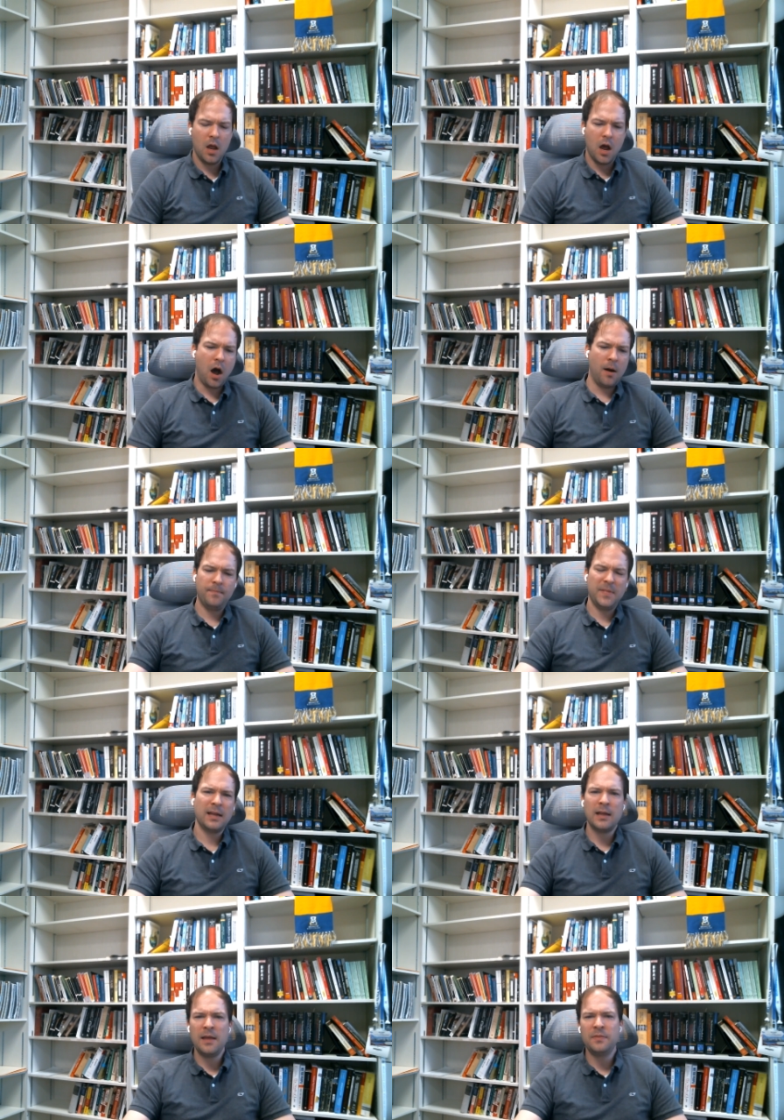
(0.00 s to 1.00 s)

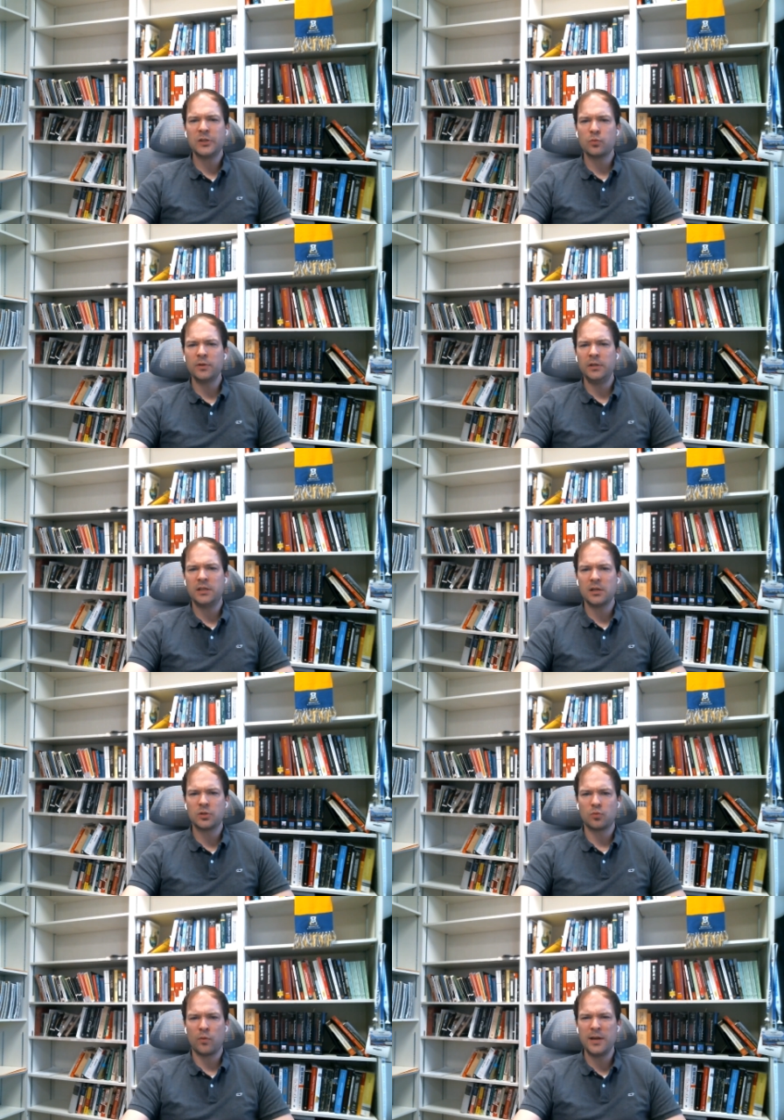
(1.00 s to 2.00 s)
And this really does
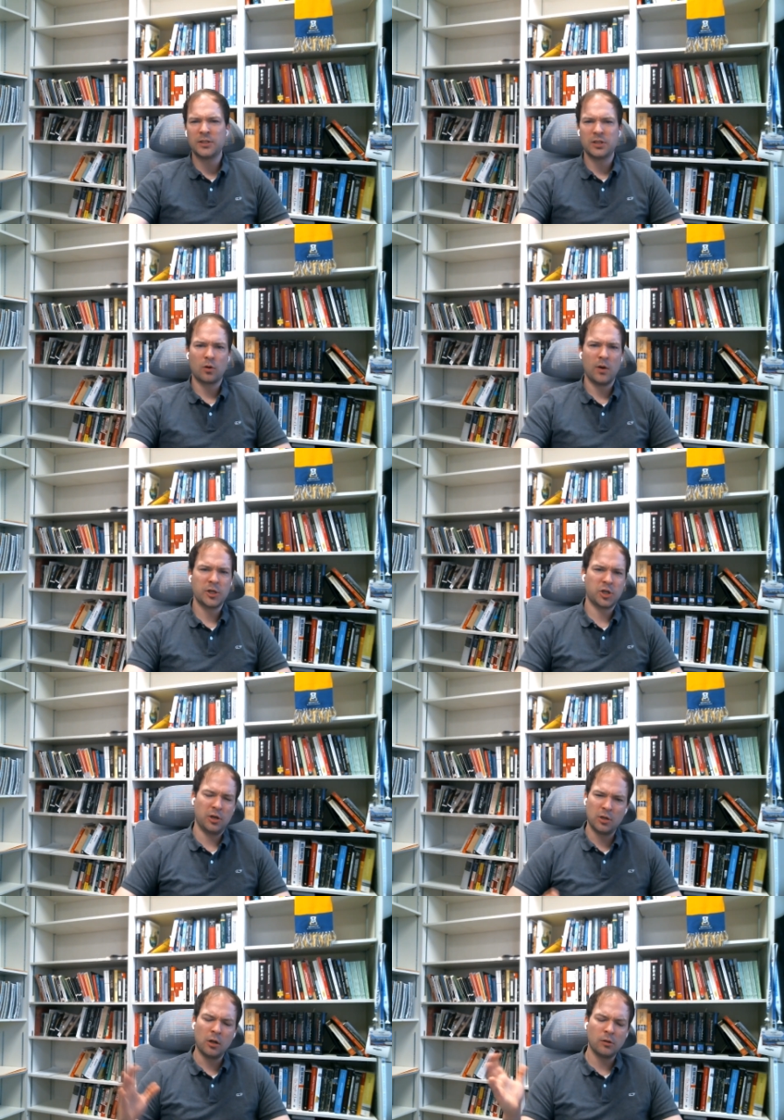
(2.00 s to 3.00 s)
raise the question,
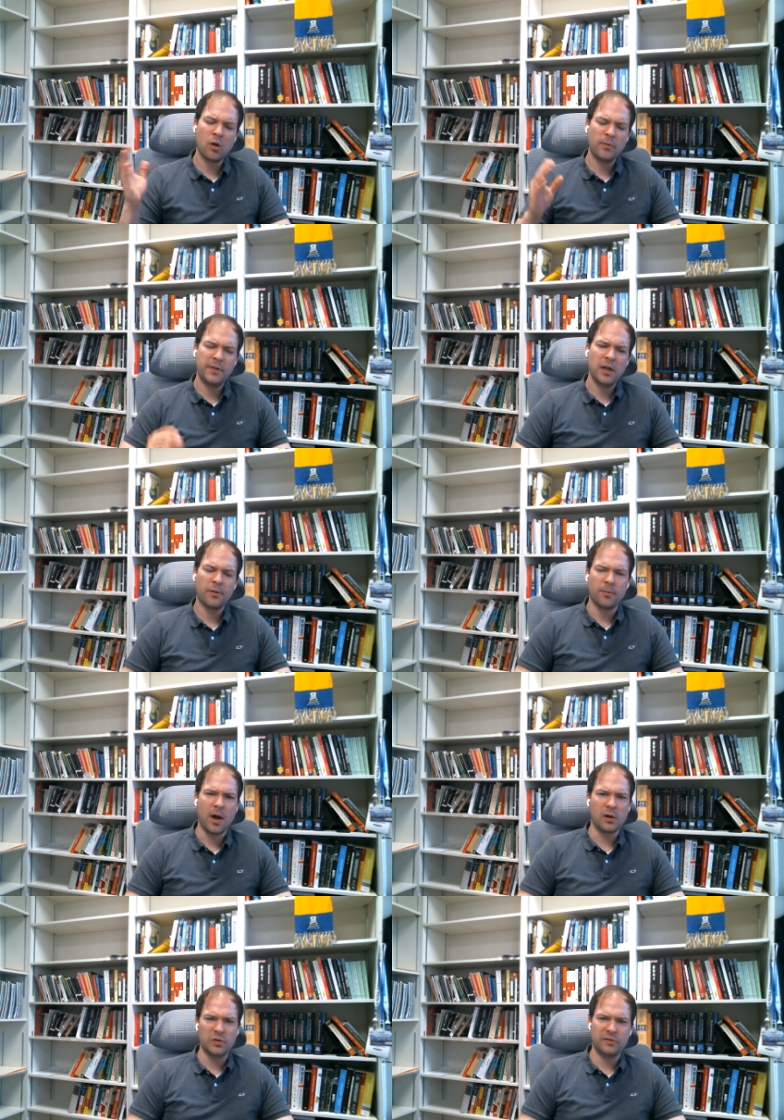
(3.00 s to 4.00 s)
along with the other
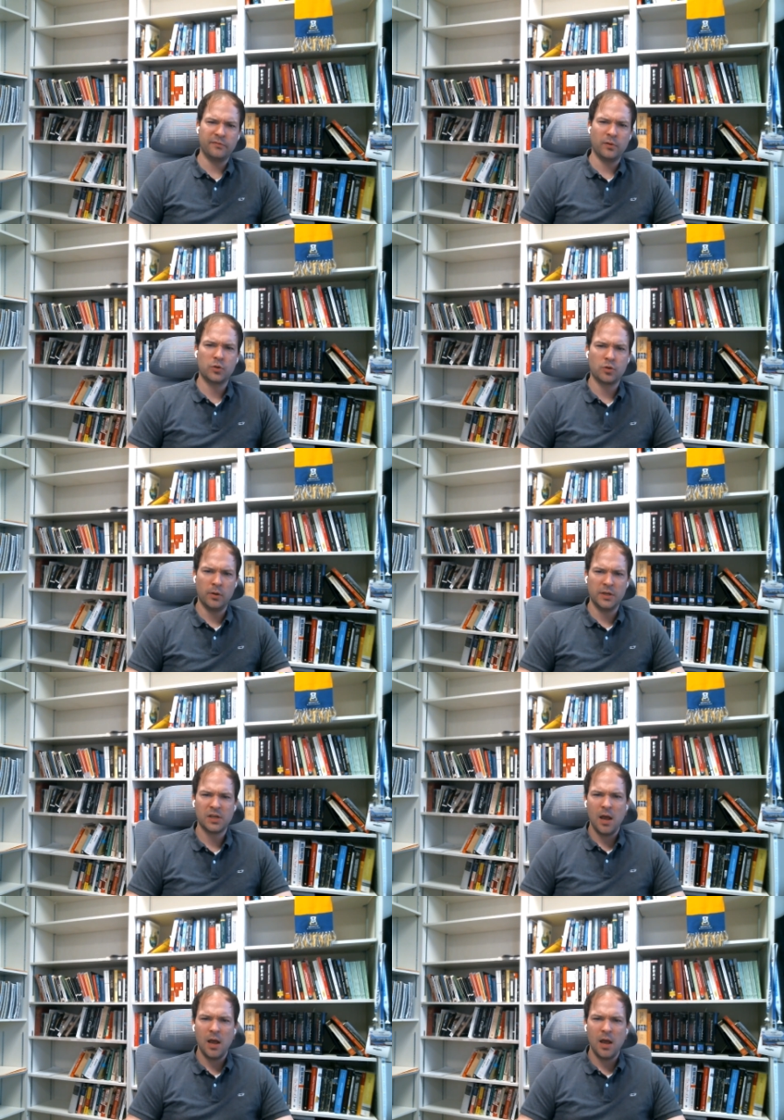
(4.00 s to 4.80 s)
models of vote choice,